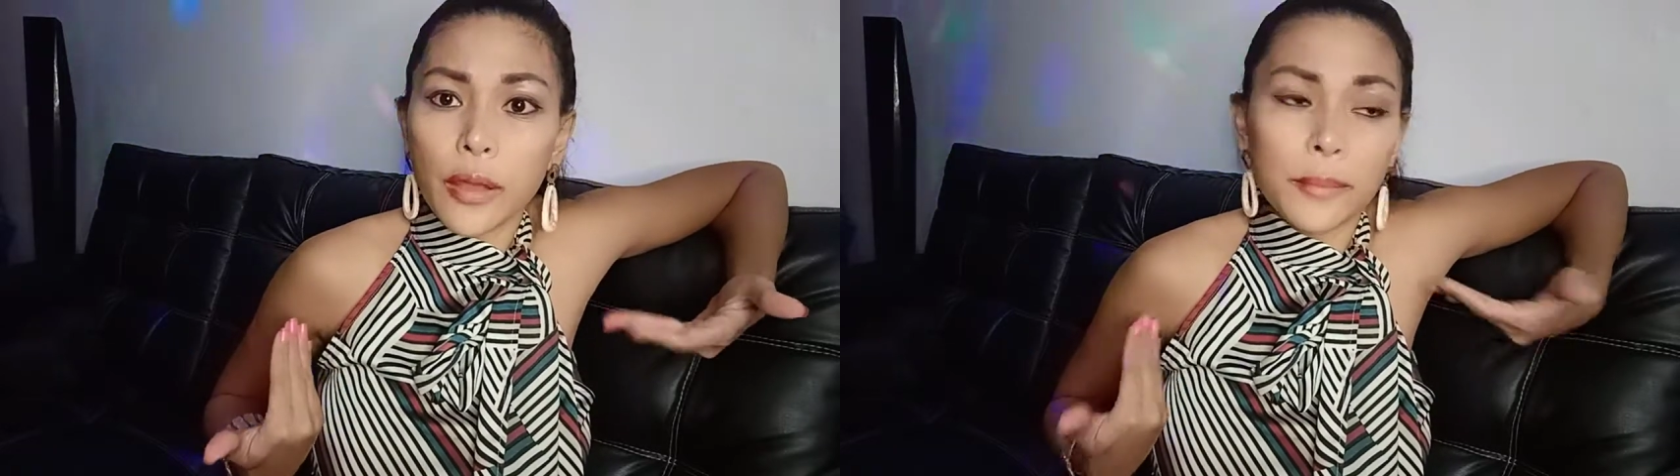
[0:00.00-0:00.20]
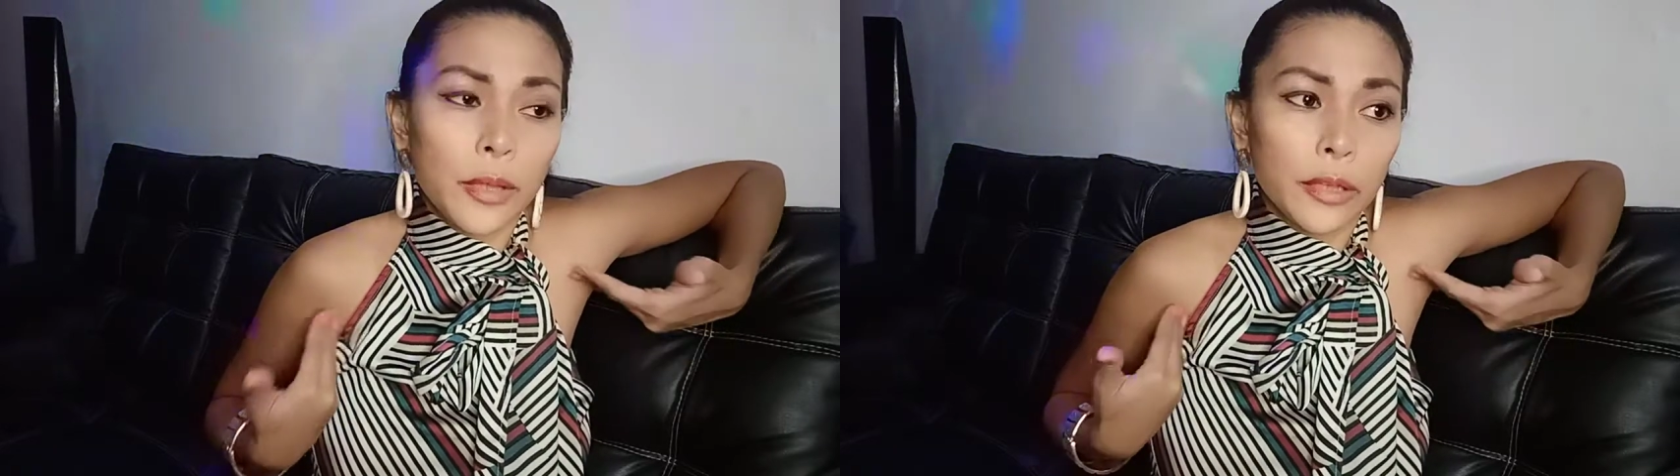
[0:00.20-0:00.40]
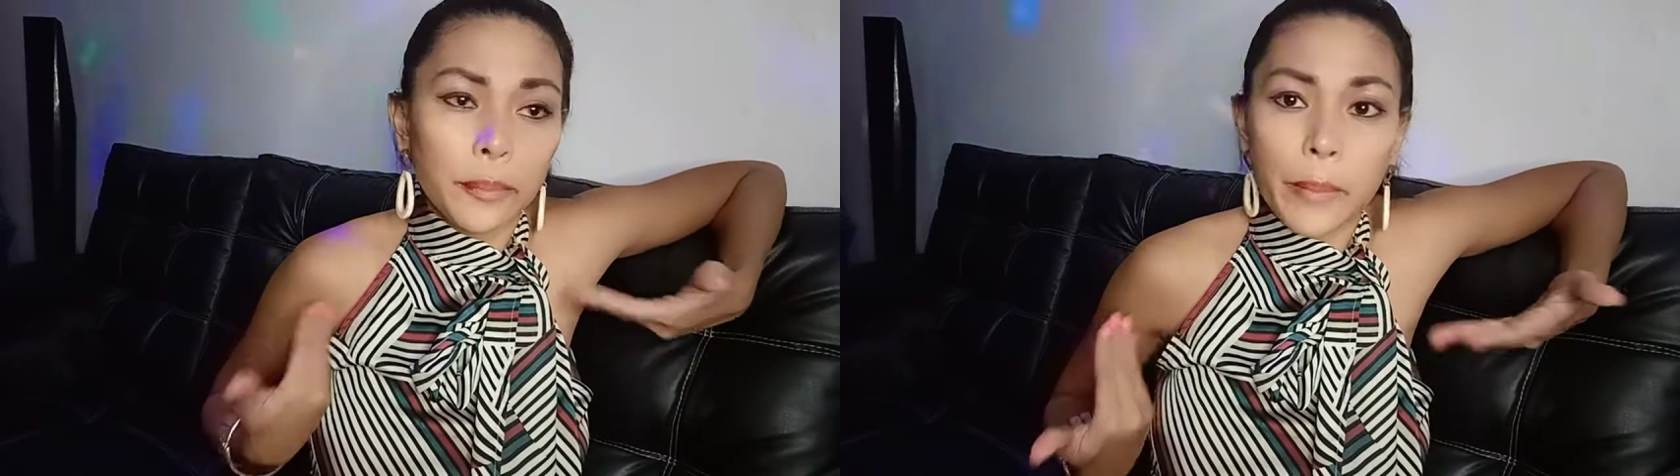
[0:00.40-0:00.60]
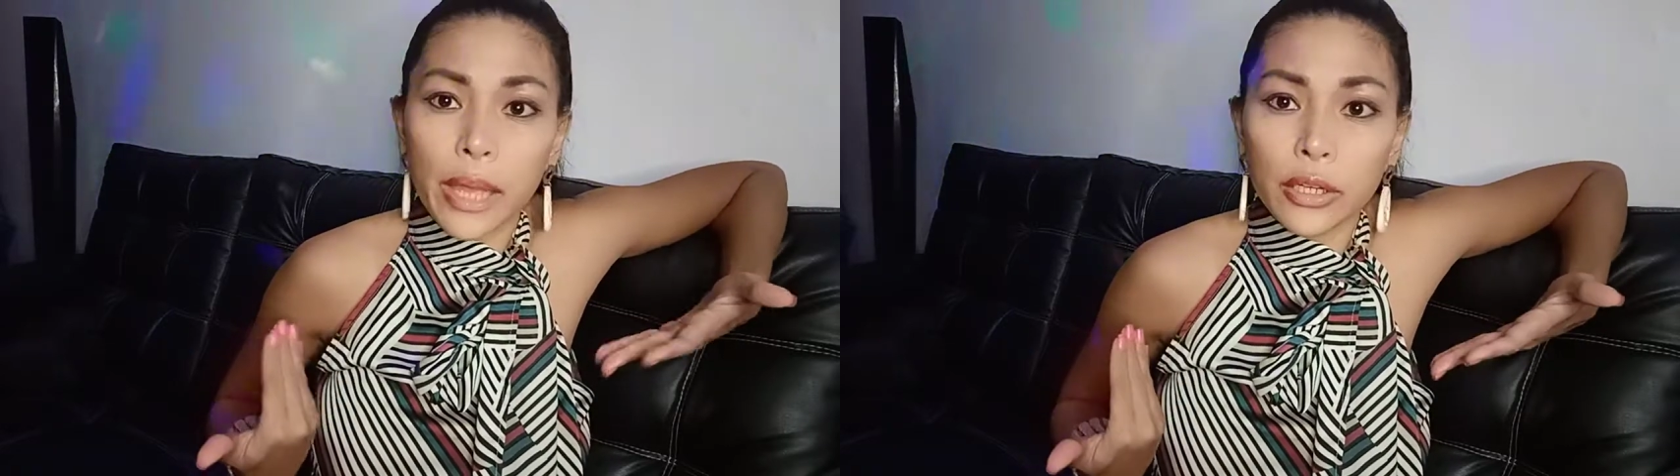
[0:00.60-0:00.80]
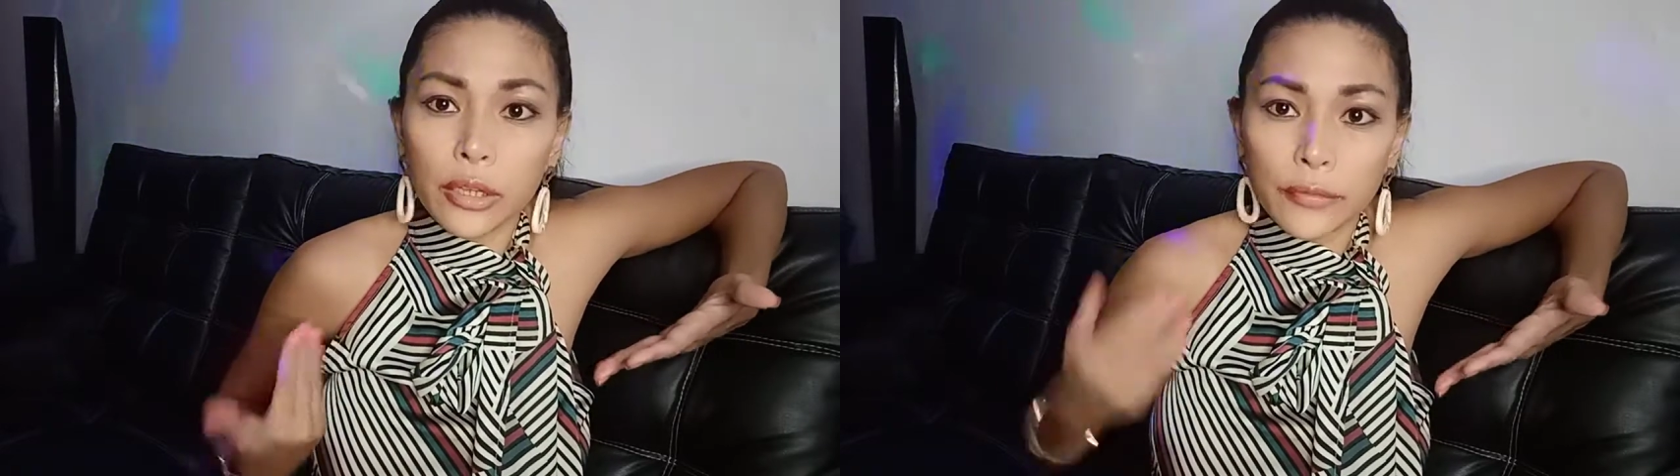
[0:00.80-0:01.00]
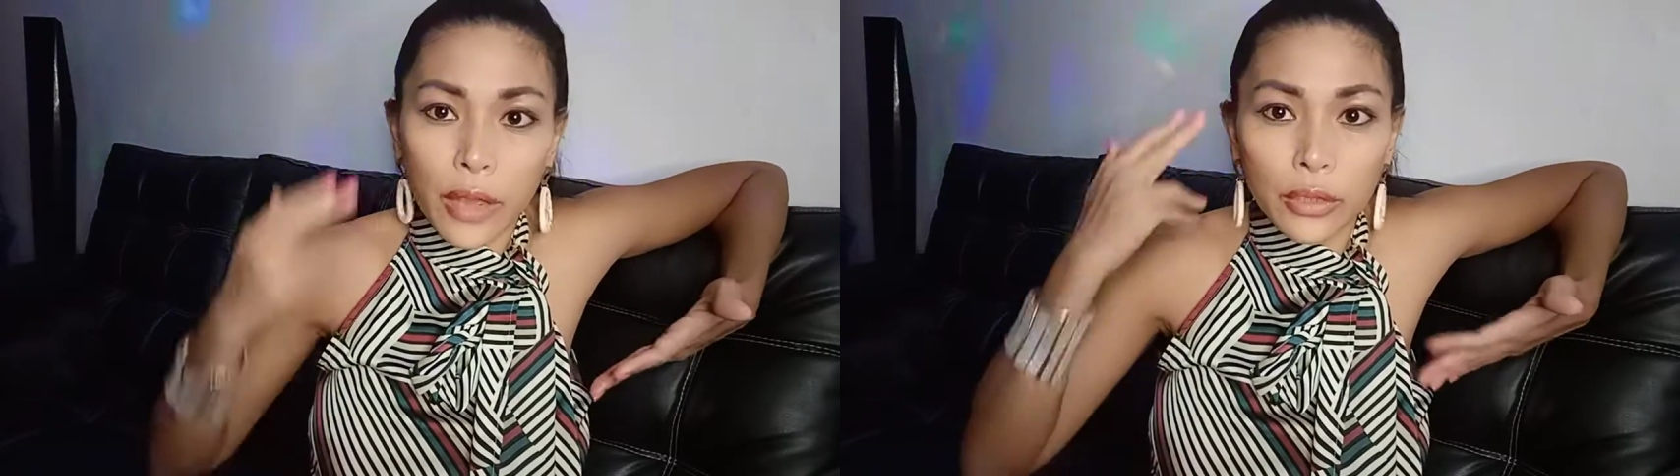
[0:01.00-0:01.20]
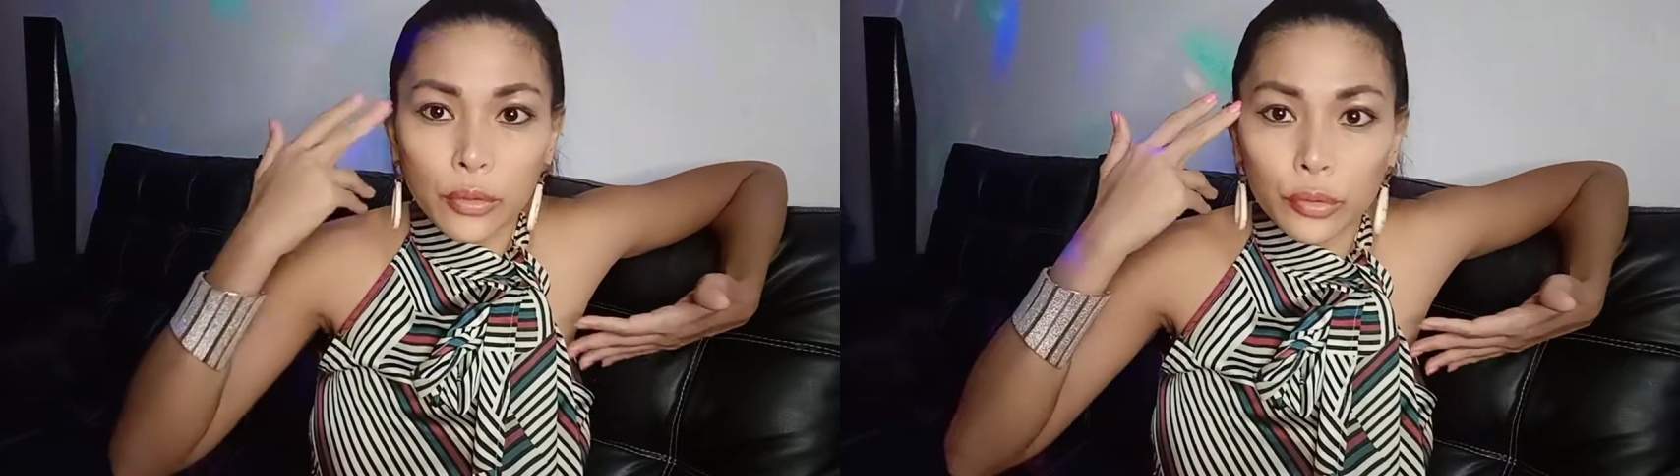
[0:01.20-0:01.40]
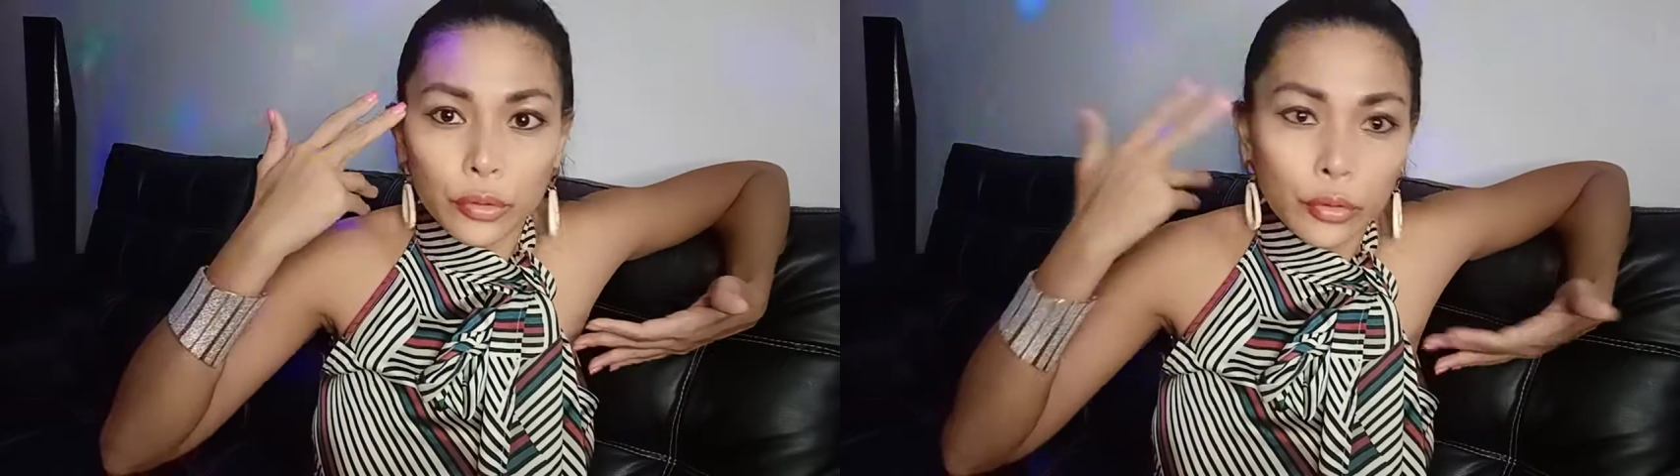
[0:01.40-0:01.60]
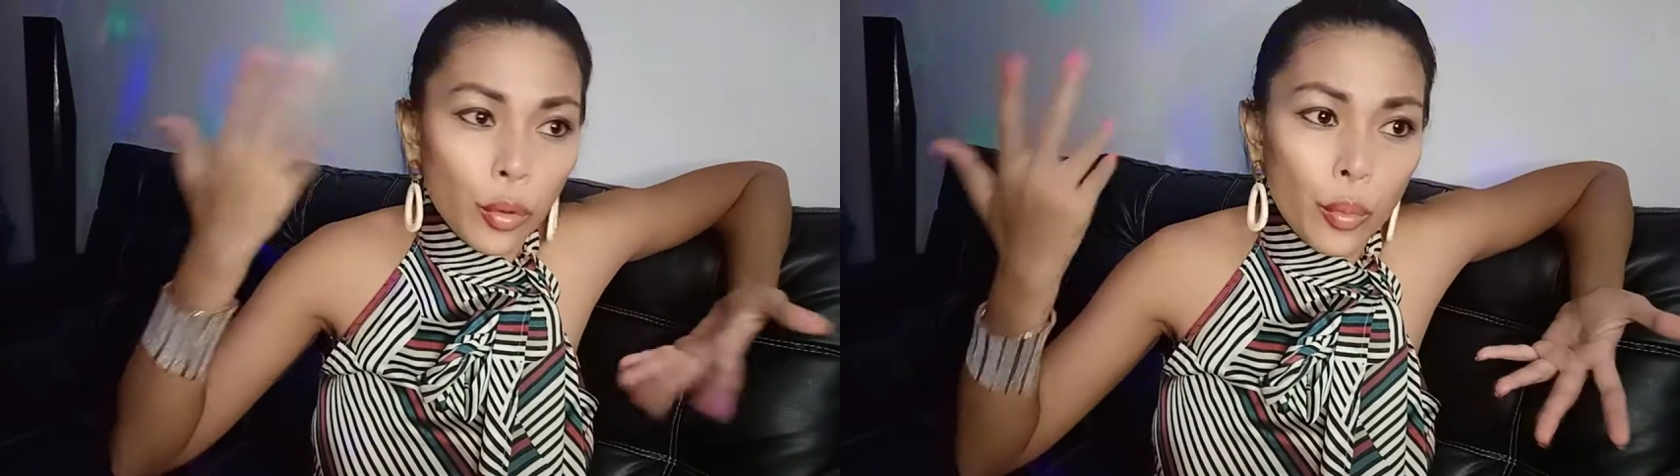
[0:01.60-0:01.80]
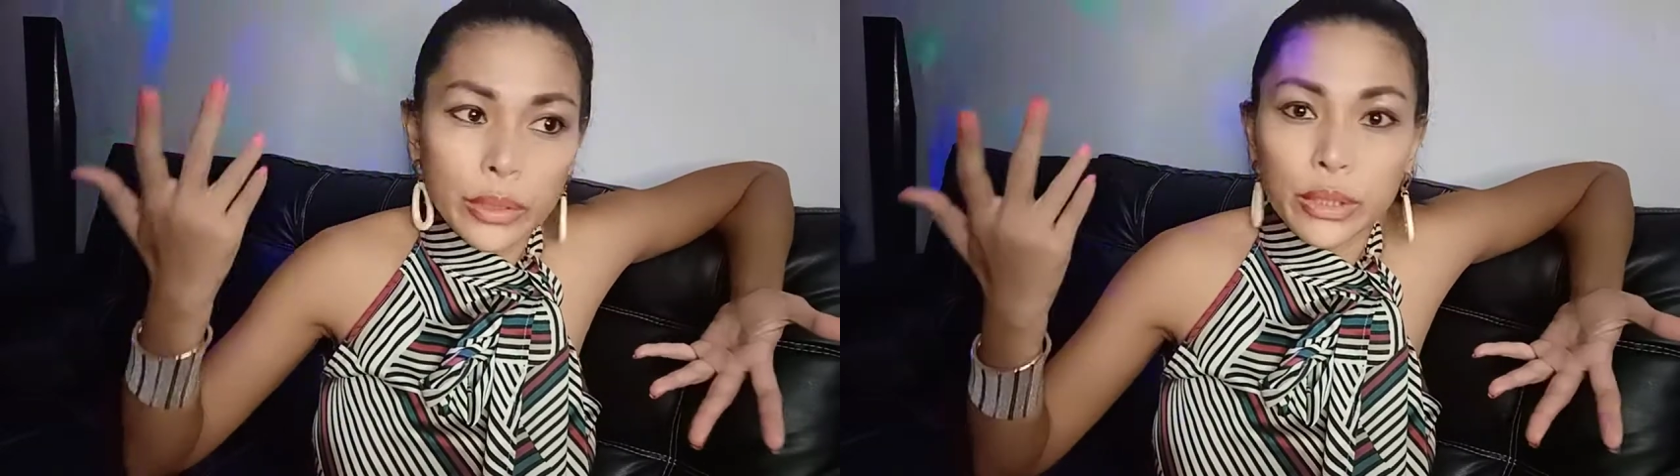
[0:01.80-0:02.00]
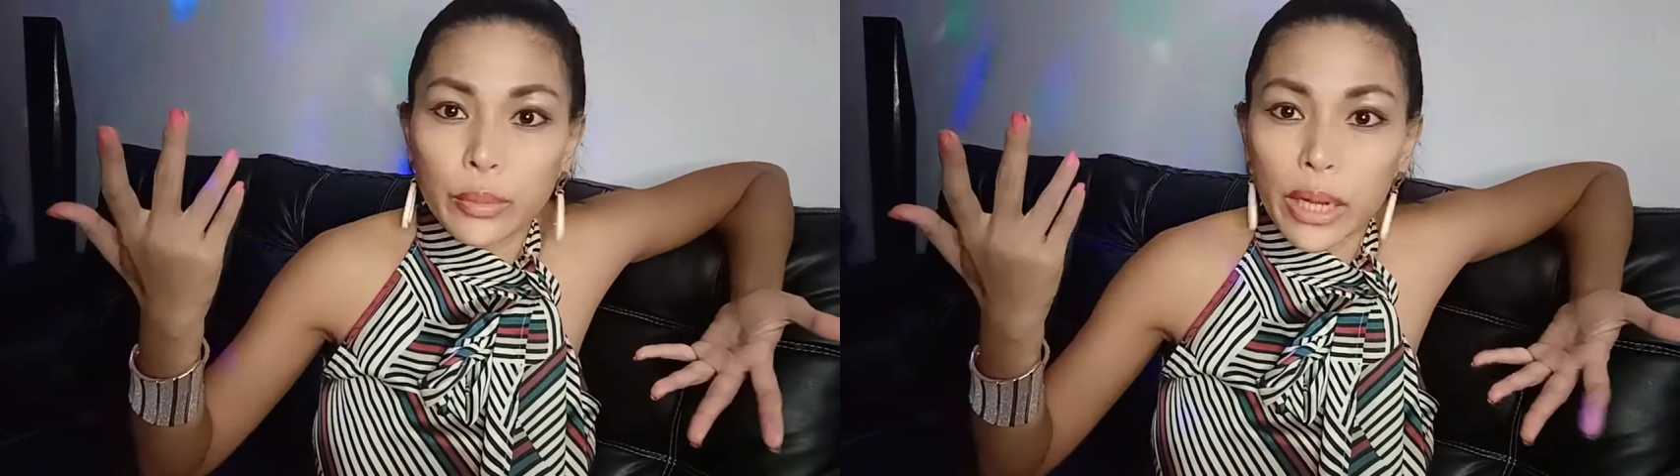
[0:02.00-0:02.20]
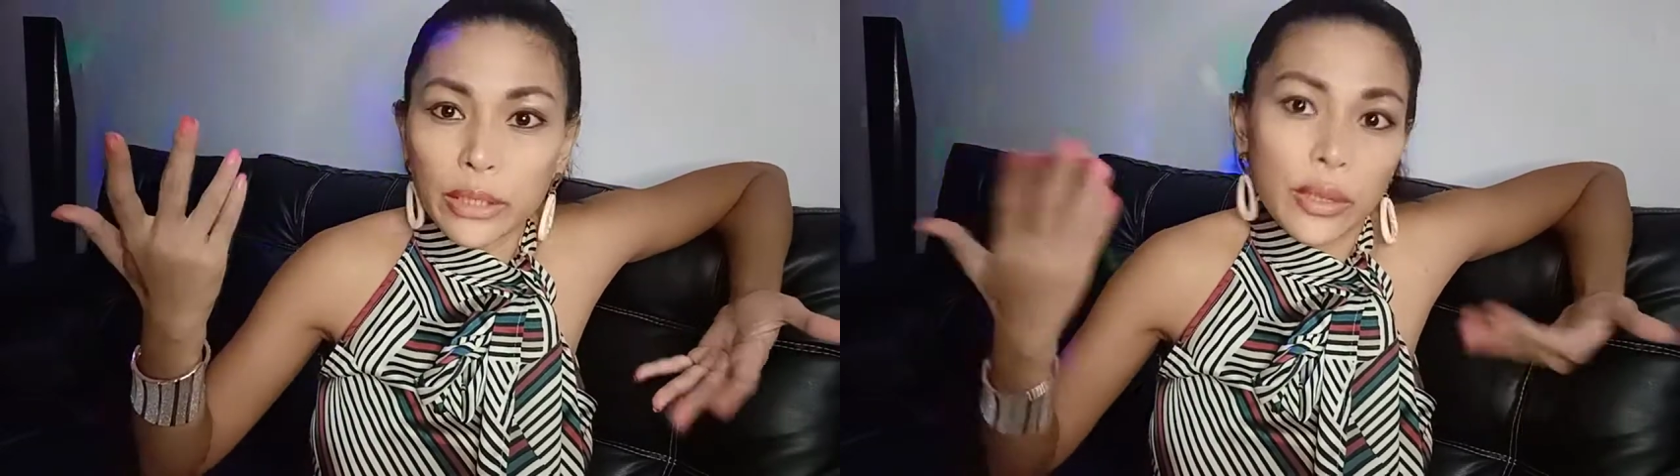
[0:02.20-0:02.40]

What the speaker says: I'm not man enough? I don't know what's right?